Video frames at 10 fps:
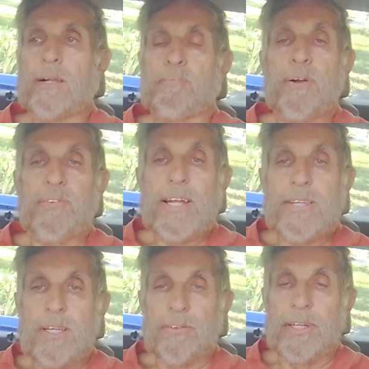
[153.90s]

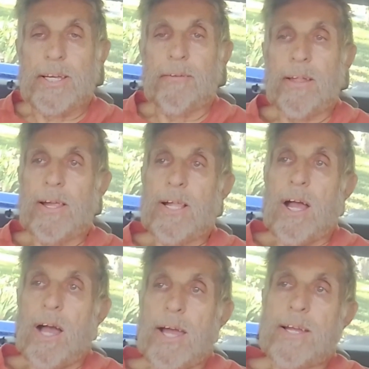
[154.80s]
preventatively.
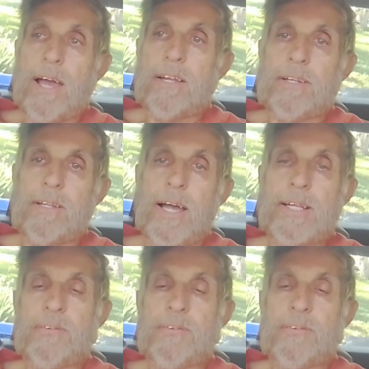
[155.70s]
I got online,